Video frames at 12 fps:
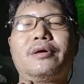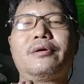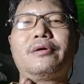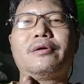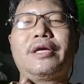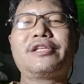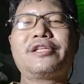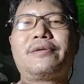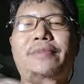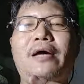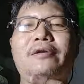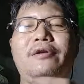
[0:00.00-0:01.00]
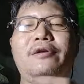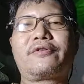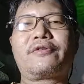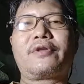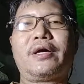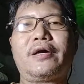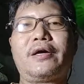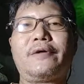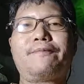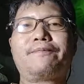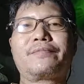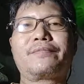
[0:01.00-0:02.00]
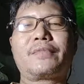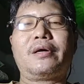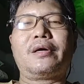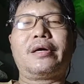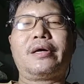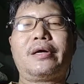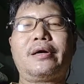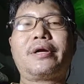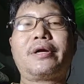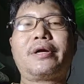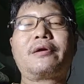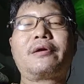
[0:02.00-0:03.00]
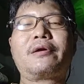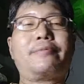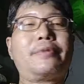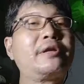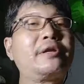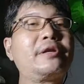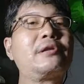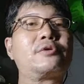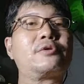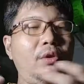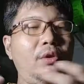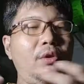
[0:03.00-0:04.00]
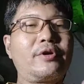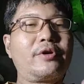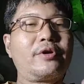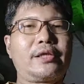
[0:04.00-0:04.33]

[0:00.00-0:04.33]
In Japan, there is a particular role for that.